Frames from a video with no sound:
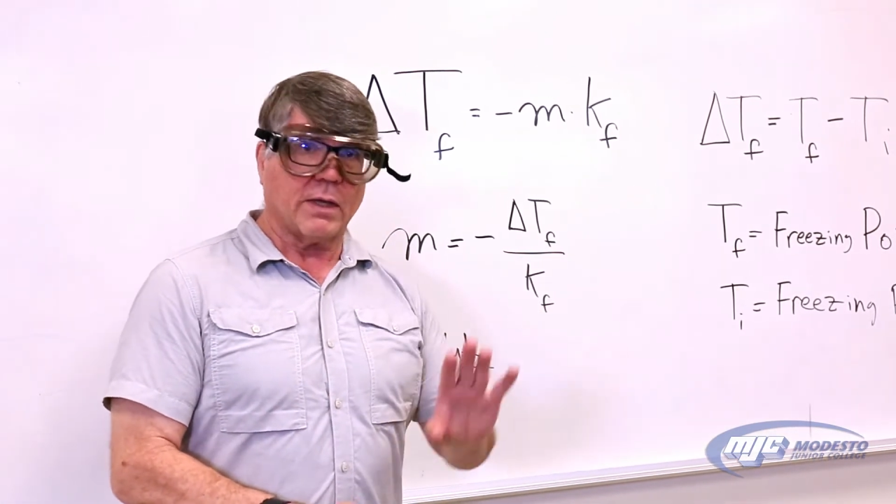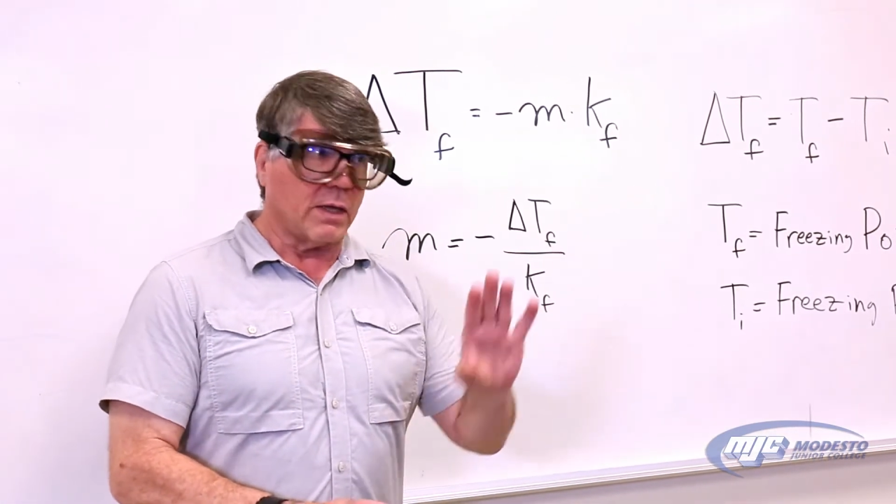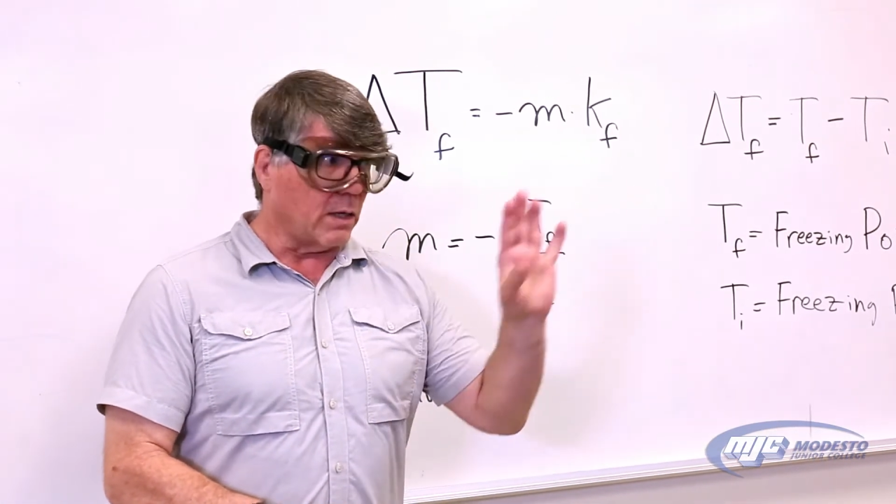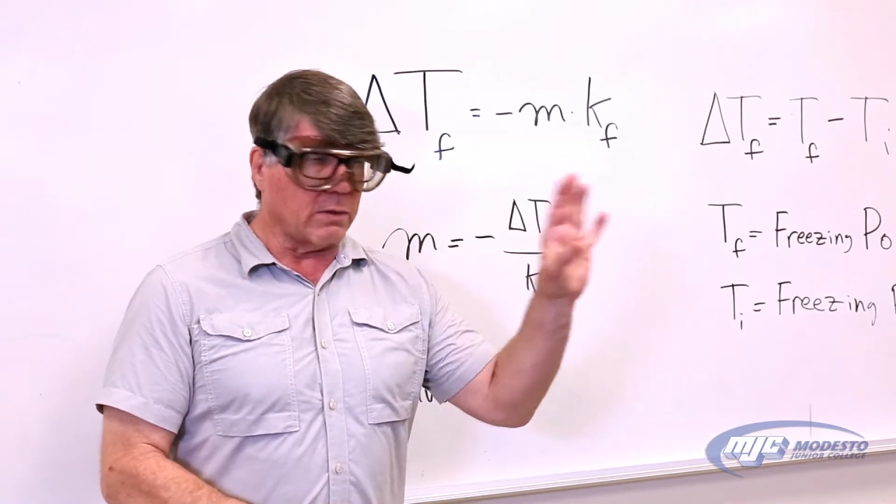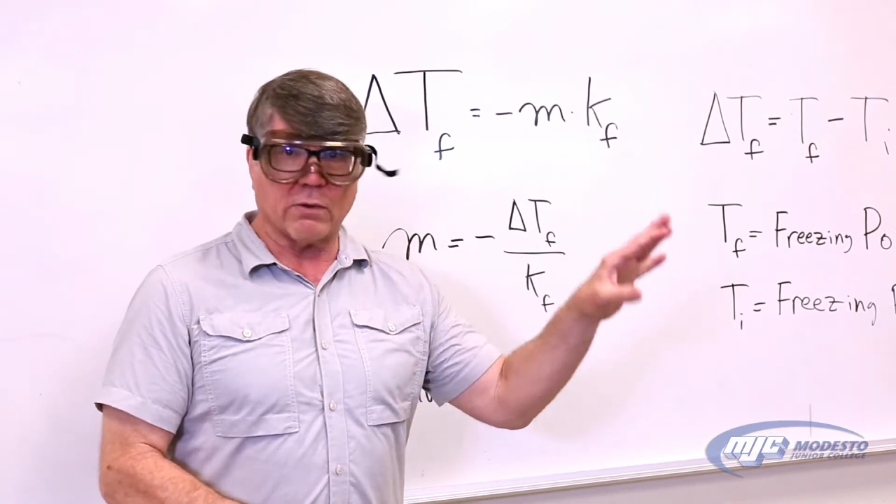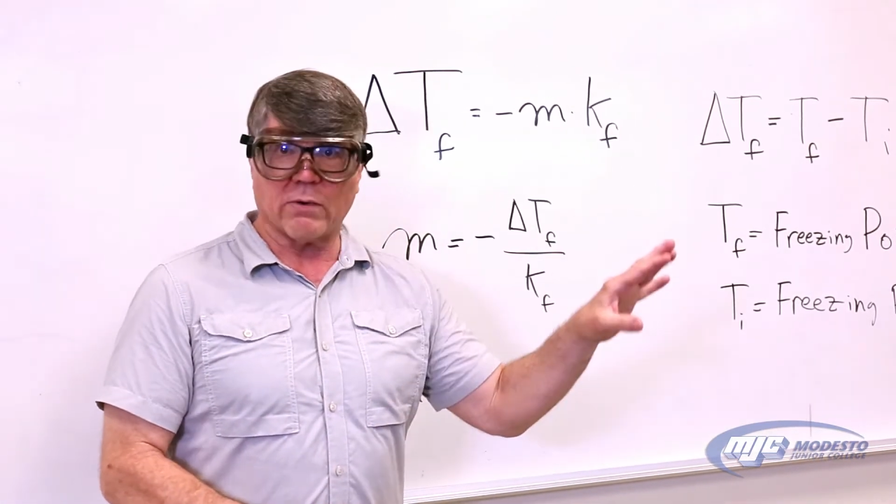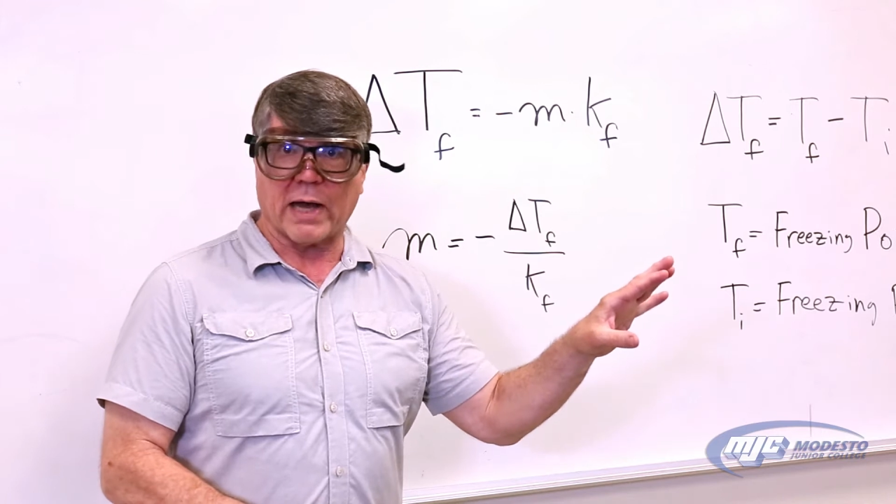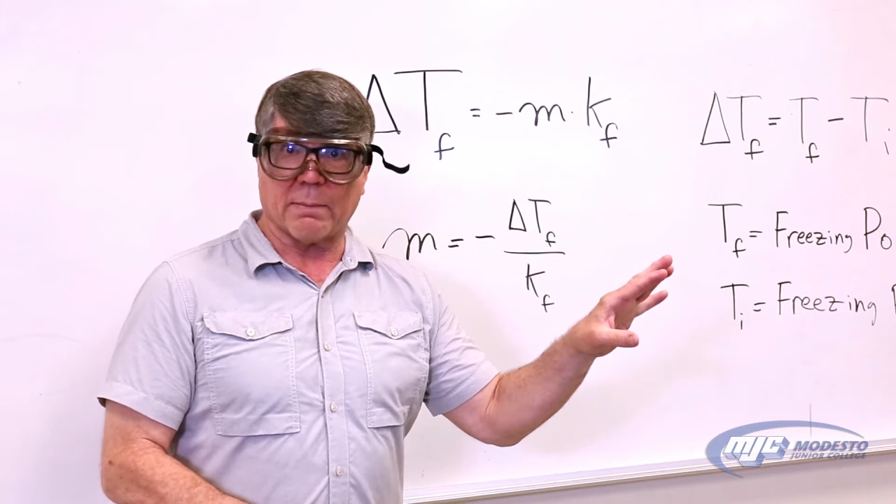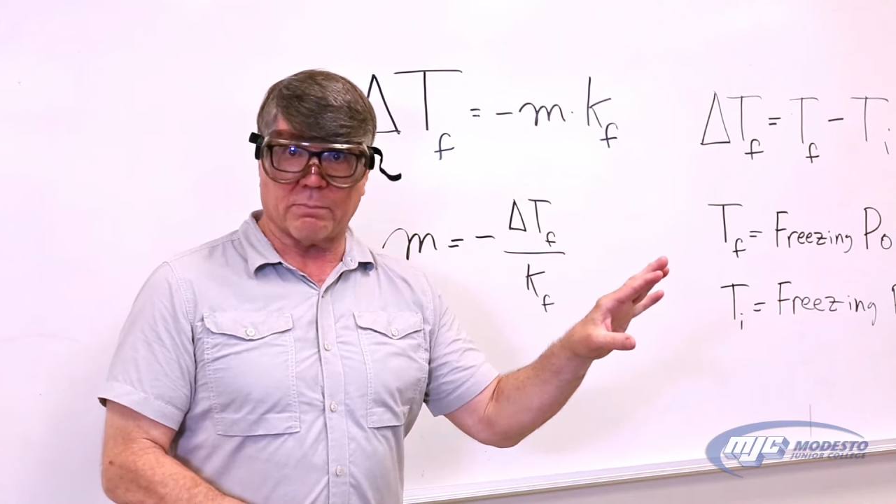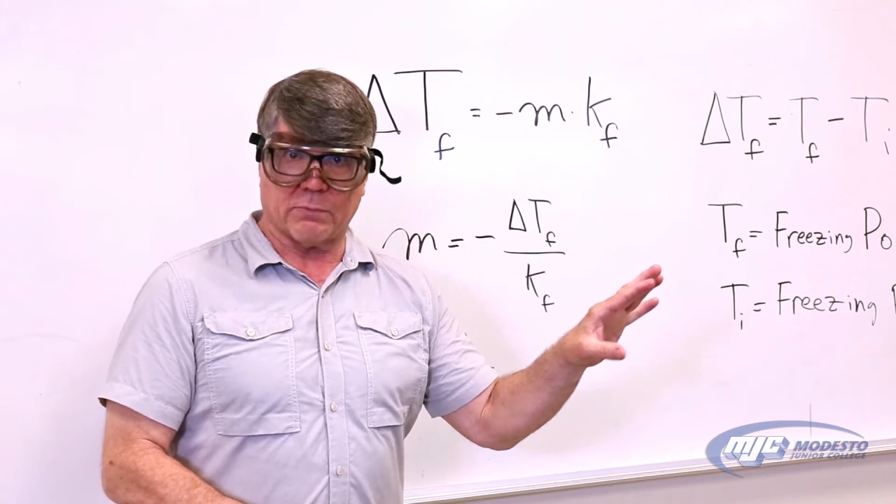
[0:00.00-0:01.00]
in the
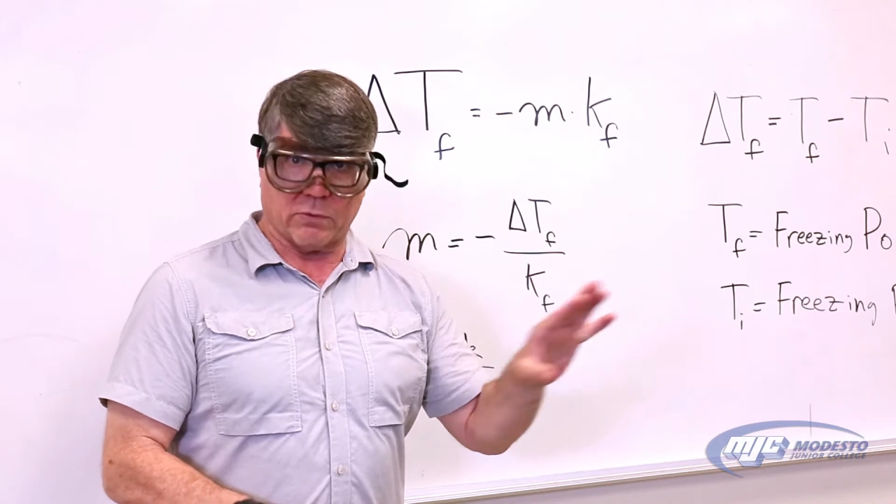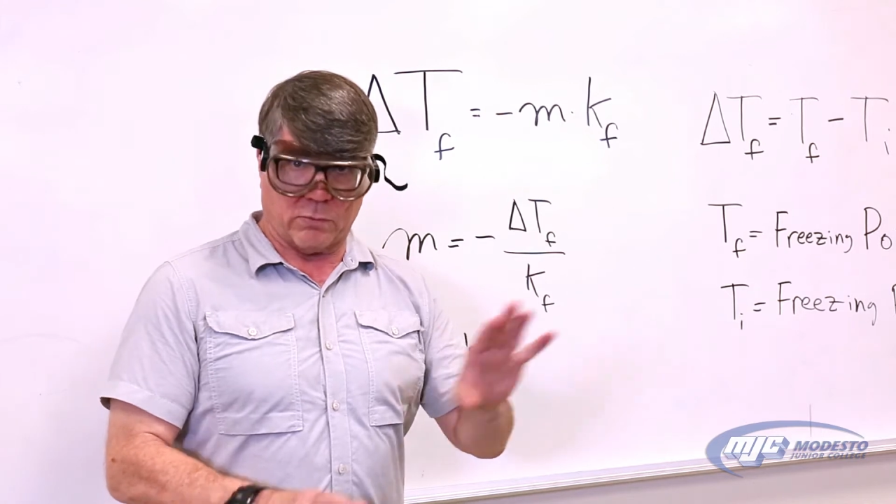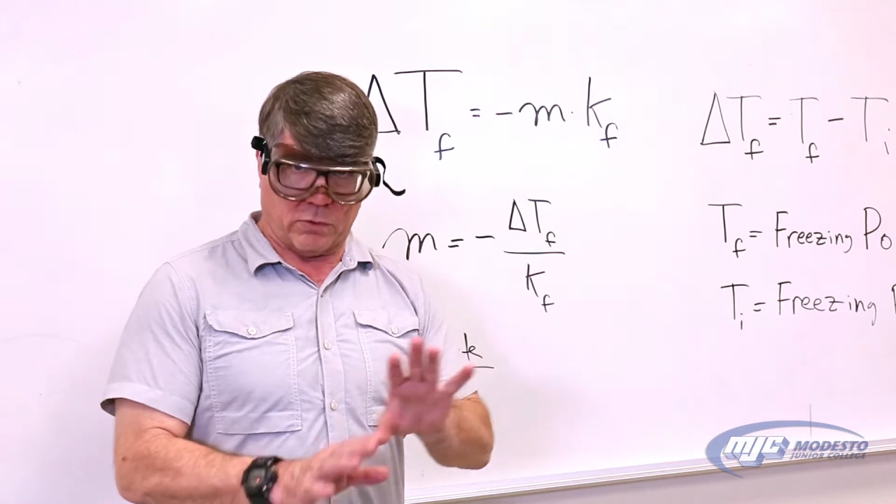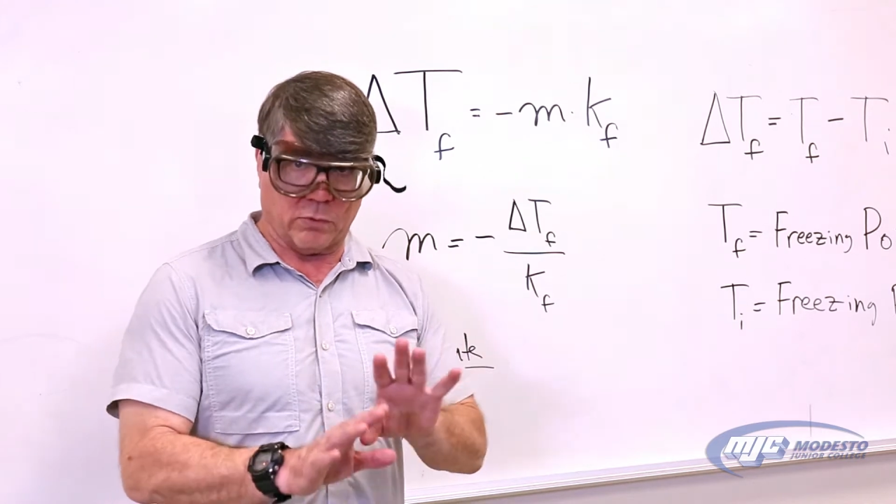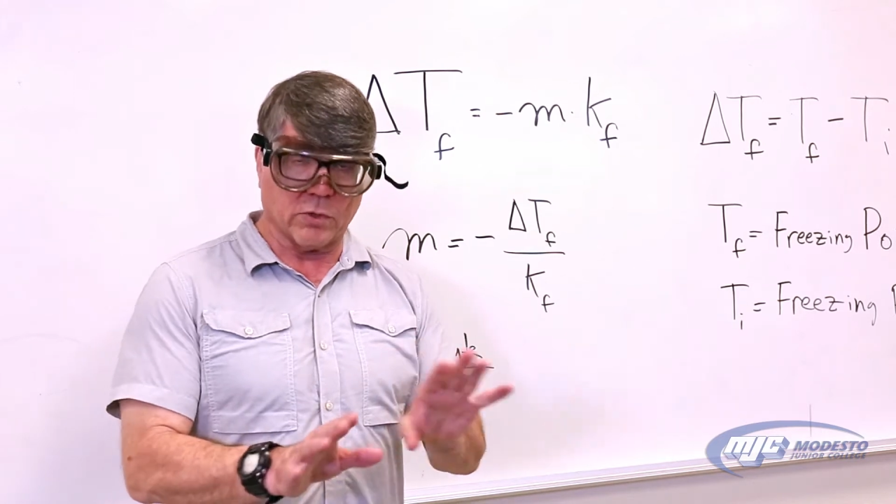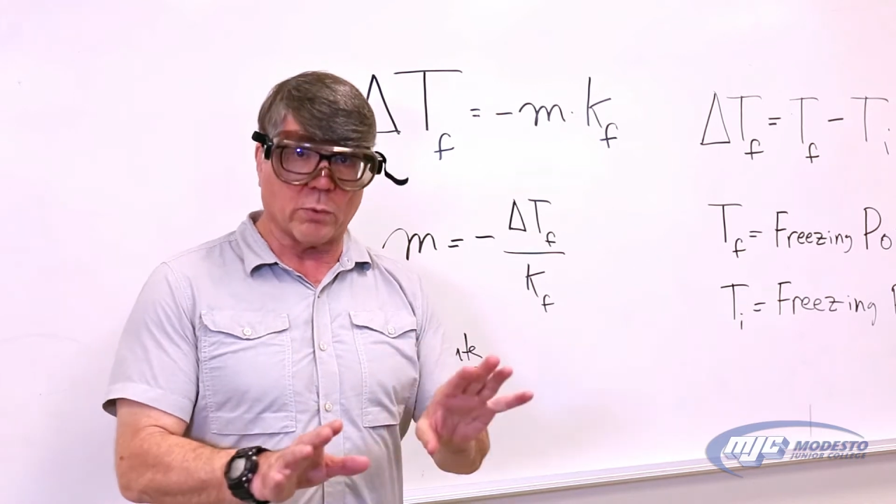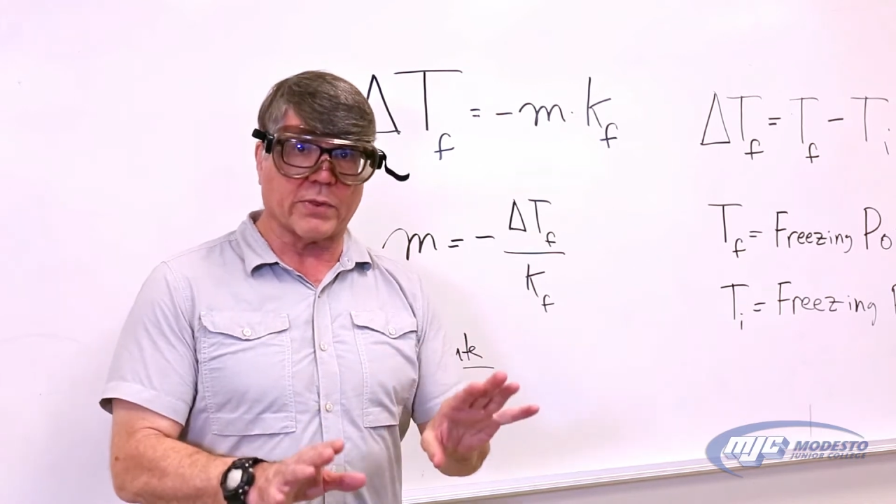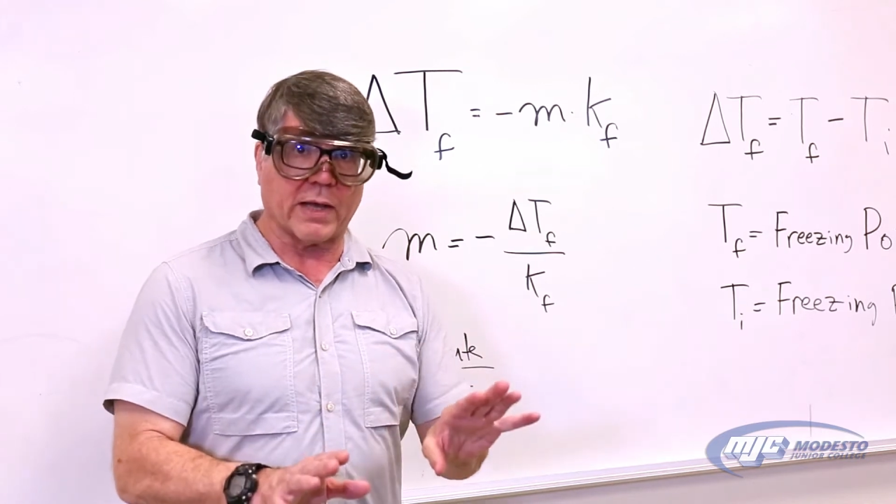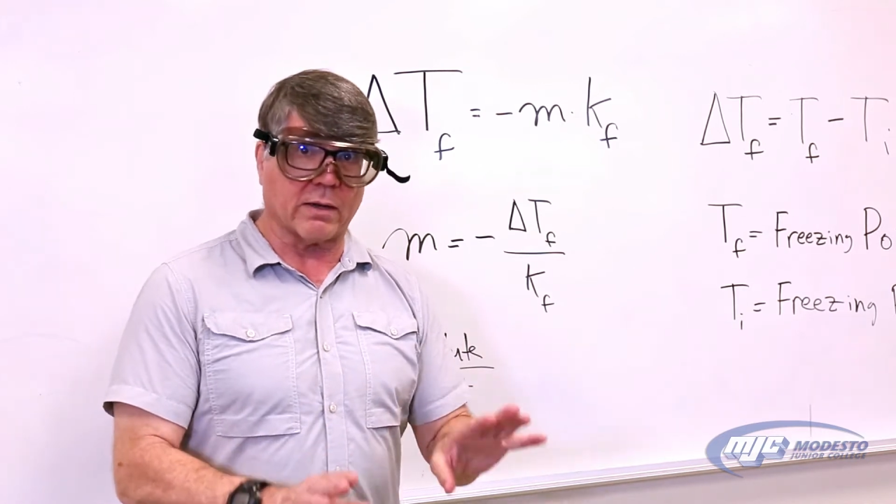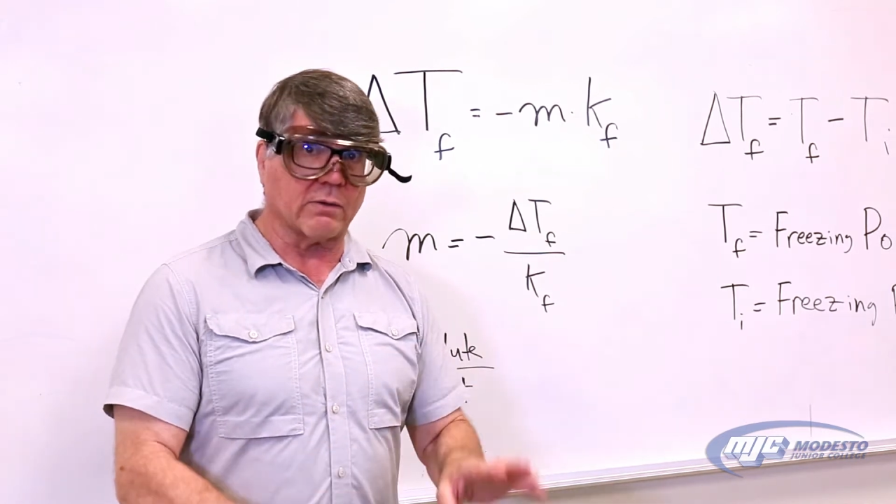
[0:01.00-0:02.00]
lab, so you'll know what
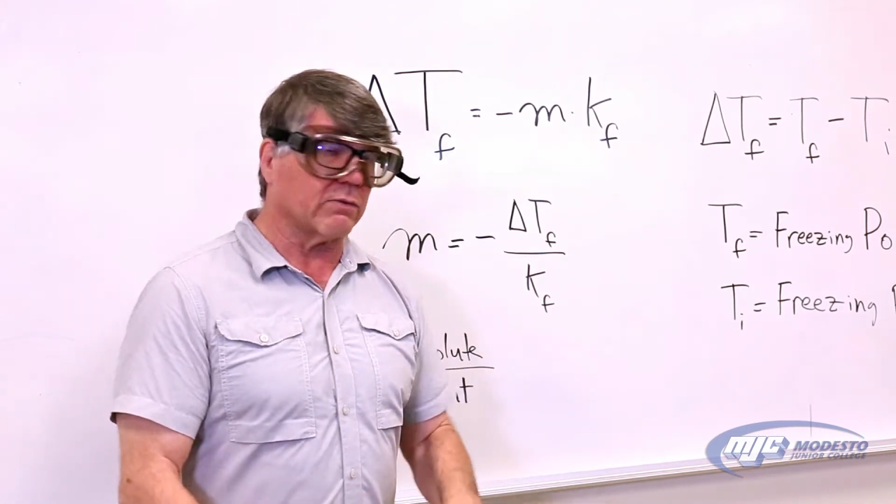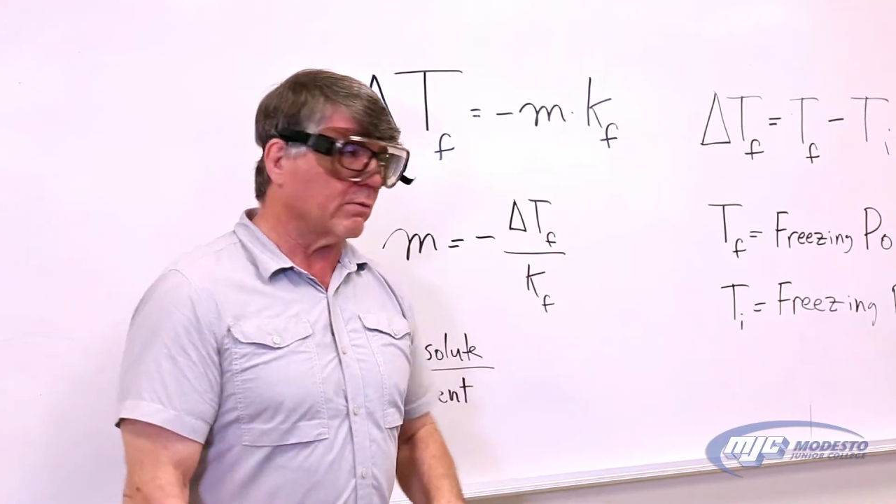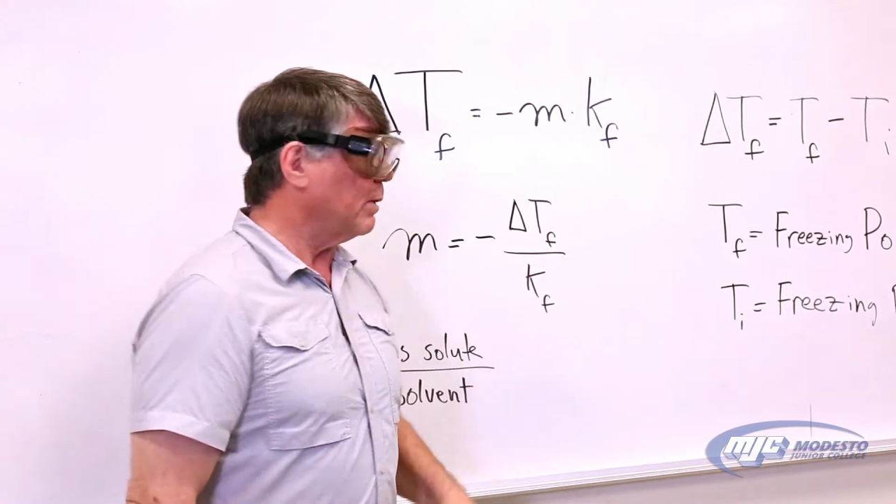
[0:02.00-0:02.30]
that is.